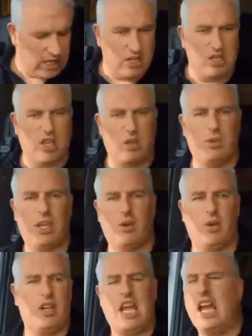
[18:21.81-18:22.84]
Let's see how we get
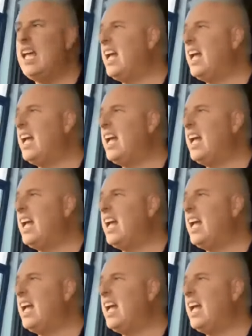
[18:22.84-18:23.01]
on.